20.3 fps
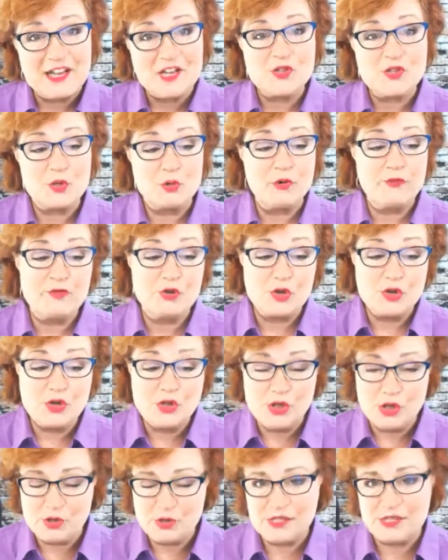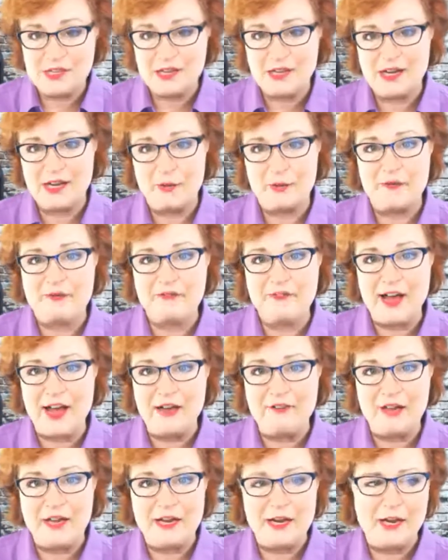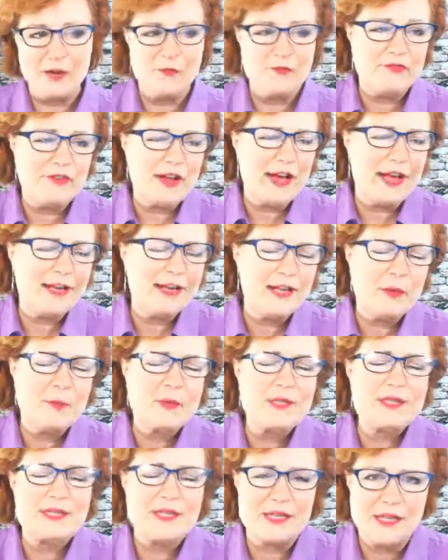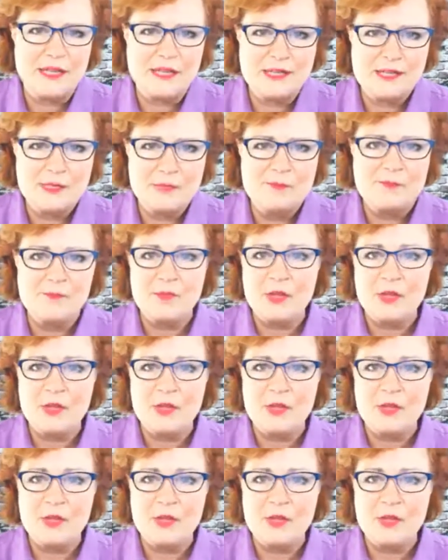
So if you're used to getting up at 5 a.m., fine, get up at 6.